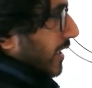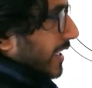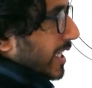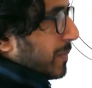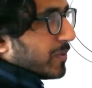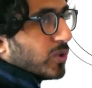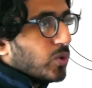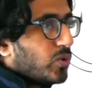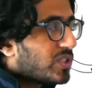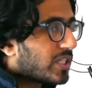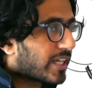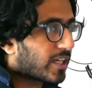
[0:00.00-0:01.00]
keep
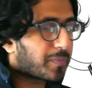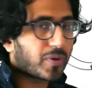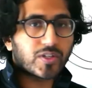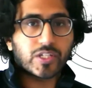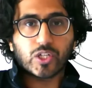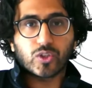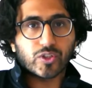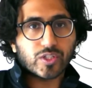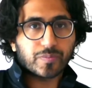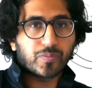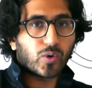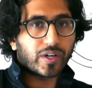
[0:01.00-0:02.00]
losing at a particular
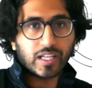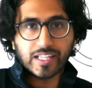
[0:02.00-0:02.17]
sport,